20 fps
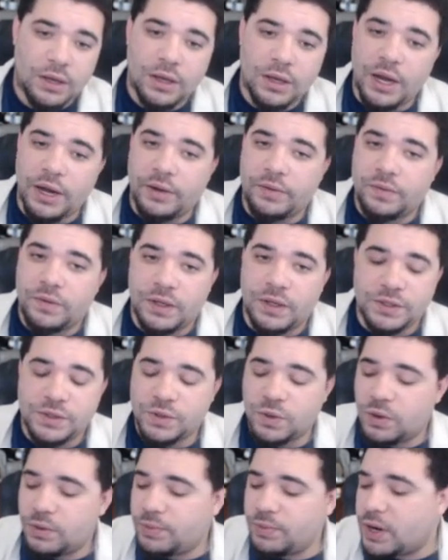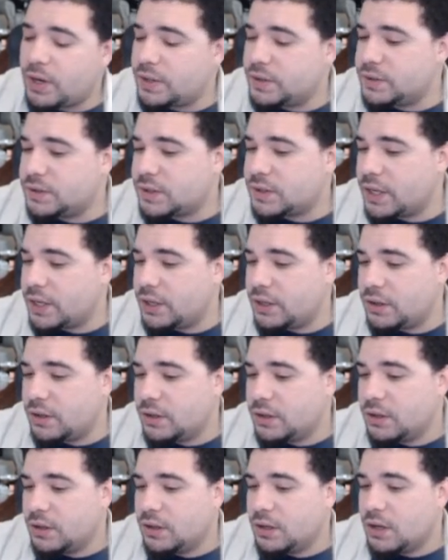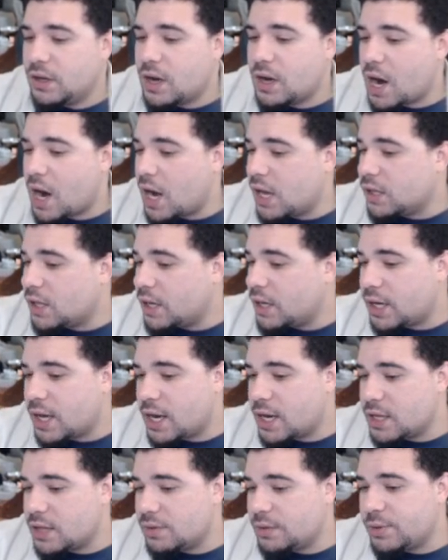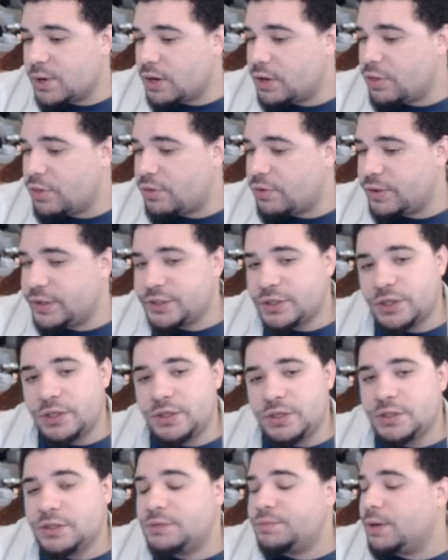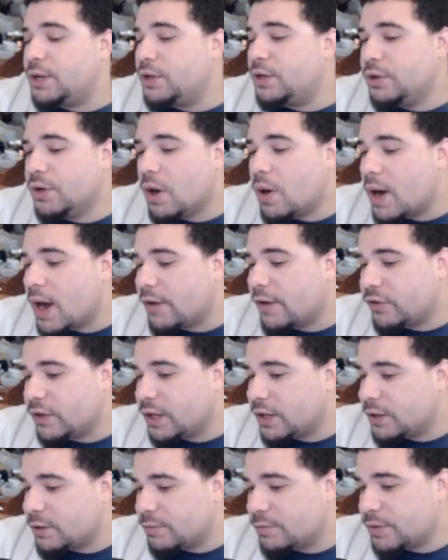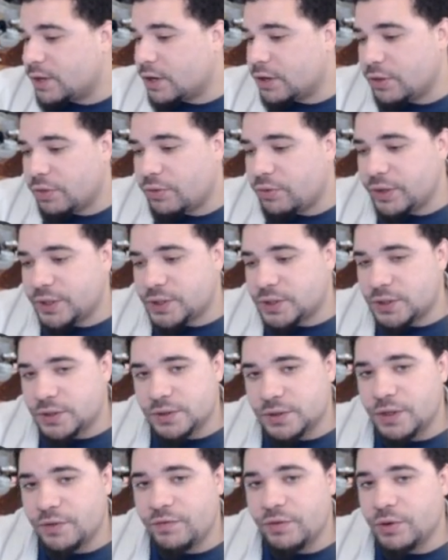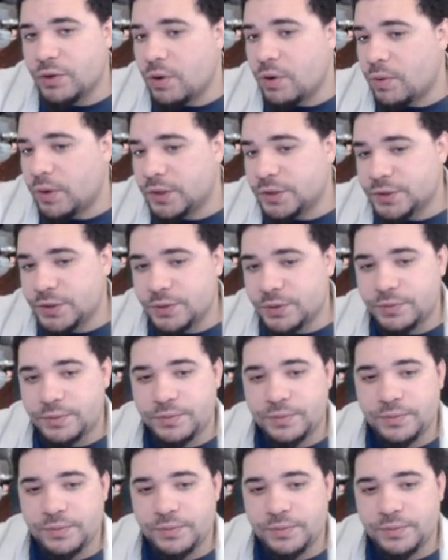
yeah, like Storm Pod's like I like getting them done in three turns, but you don't have to get them done in three turns if you don't want to.